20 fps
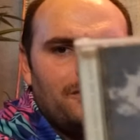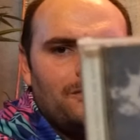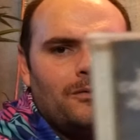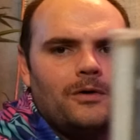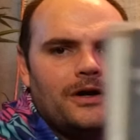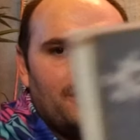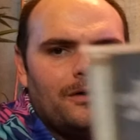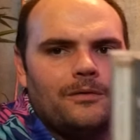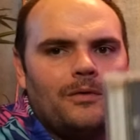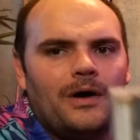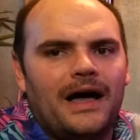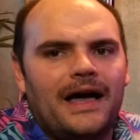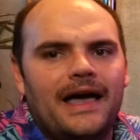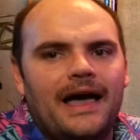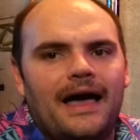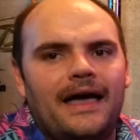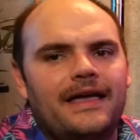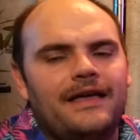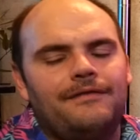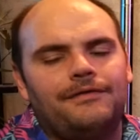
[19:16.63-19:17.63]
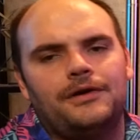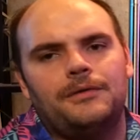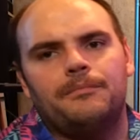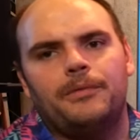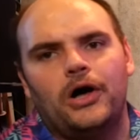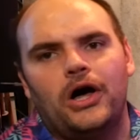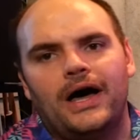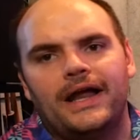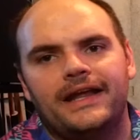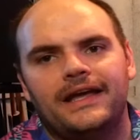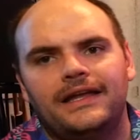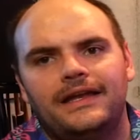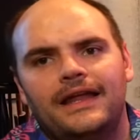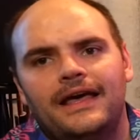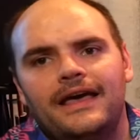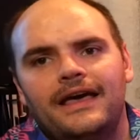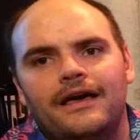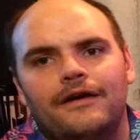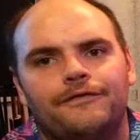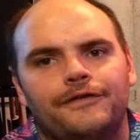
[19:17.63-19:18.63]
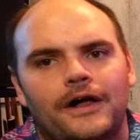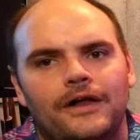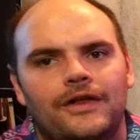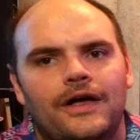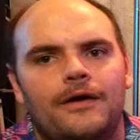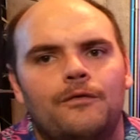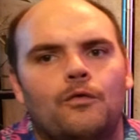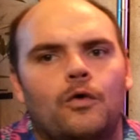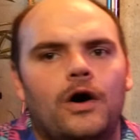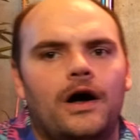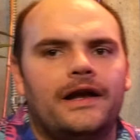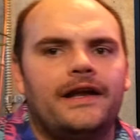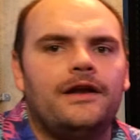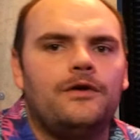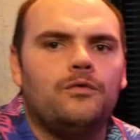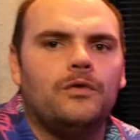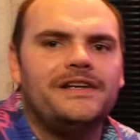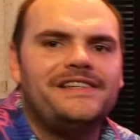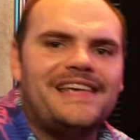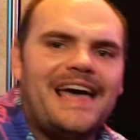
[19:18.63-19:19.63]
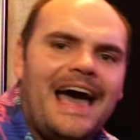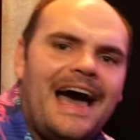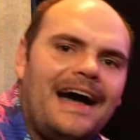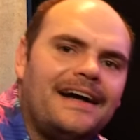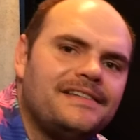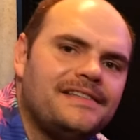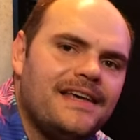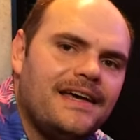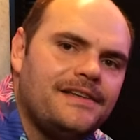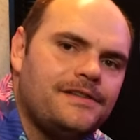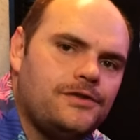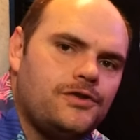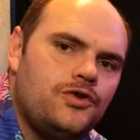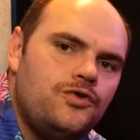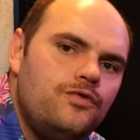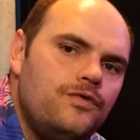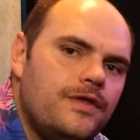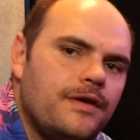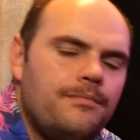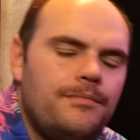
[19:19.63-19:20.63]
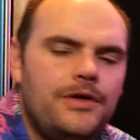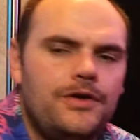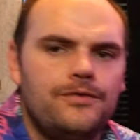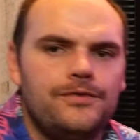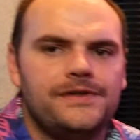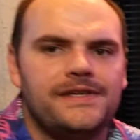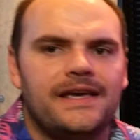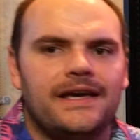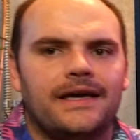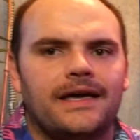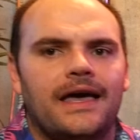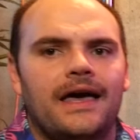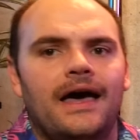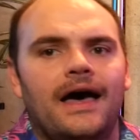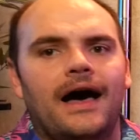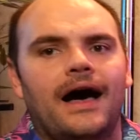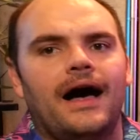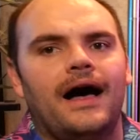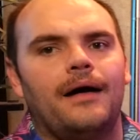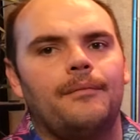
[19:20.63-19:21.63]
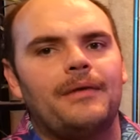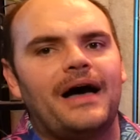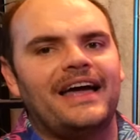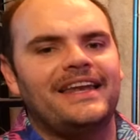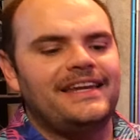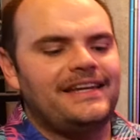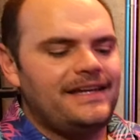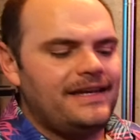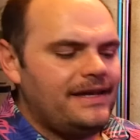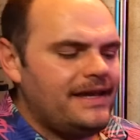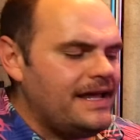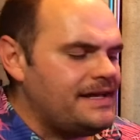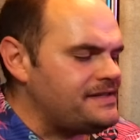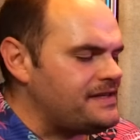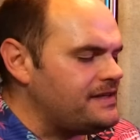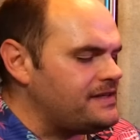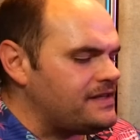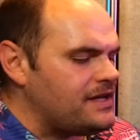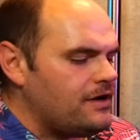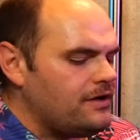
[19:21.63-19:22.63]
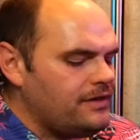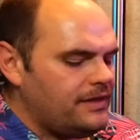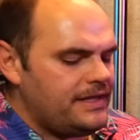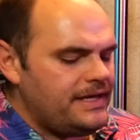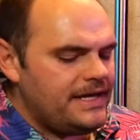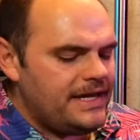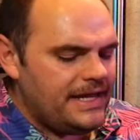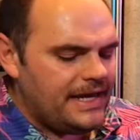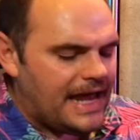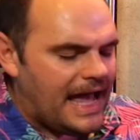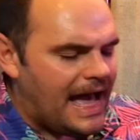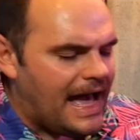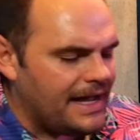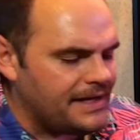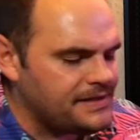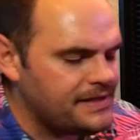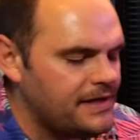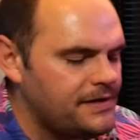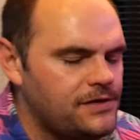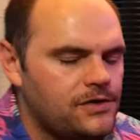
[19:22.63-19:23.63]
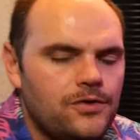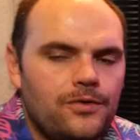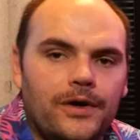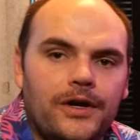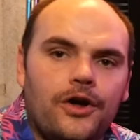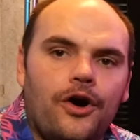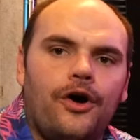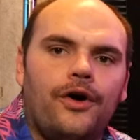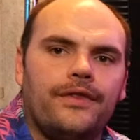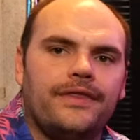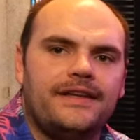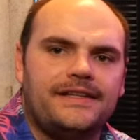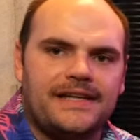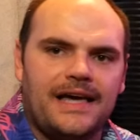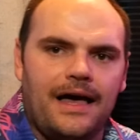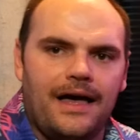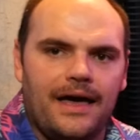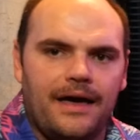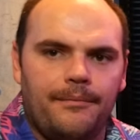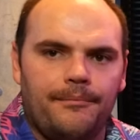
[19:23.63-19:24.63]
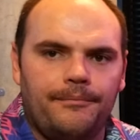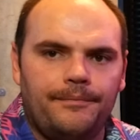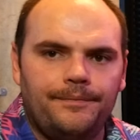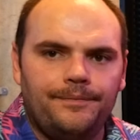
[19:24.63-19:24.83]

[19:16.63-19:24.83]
to wonder why I even bought it. If all I wanted was access to the music, I didn't necessarily need access to it all the time.